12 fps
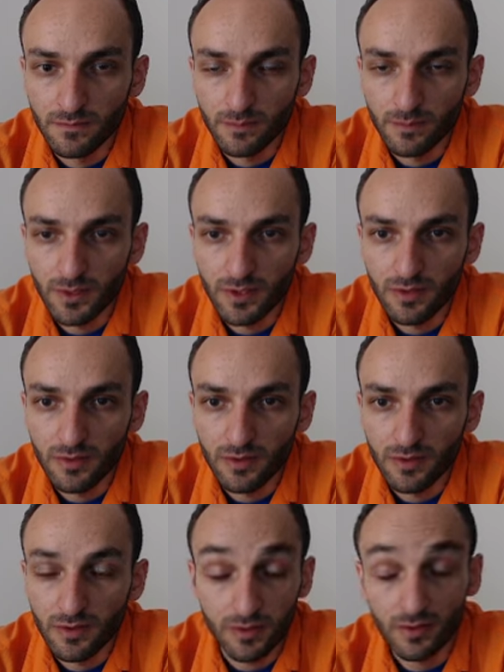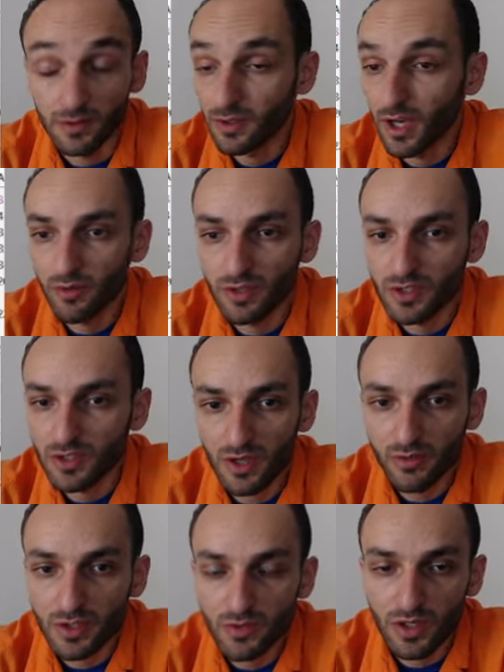but even uh, I was I
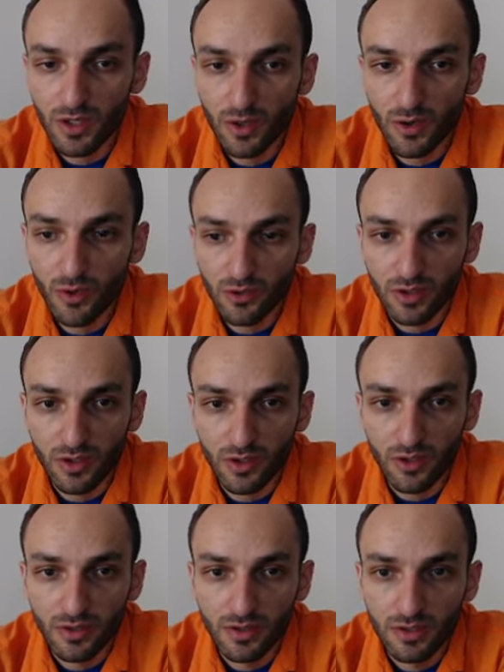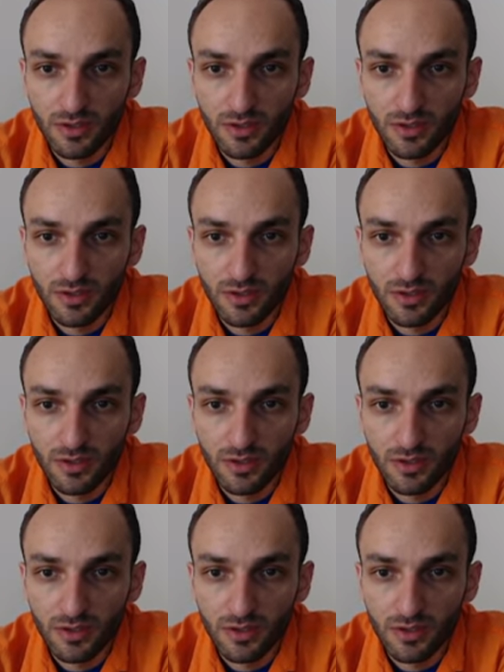was very low on clock